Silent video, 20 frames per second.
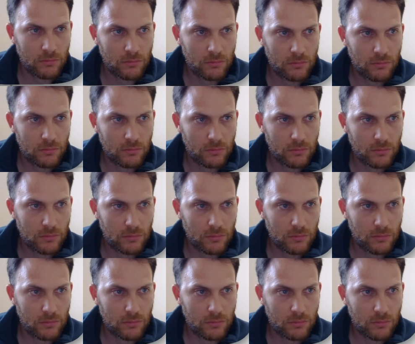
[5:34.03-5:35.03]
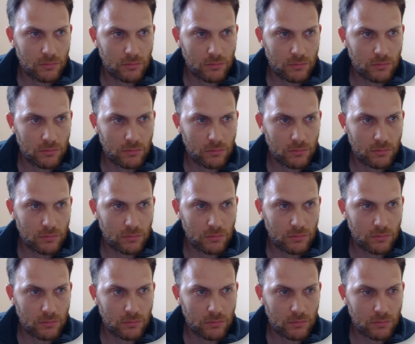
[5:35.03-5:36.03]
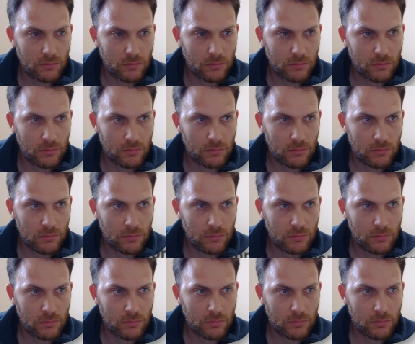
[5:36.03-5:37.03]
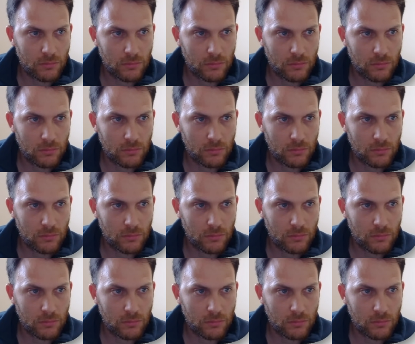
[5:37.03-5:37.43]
No one is speaking in this clip.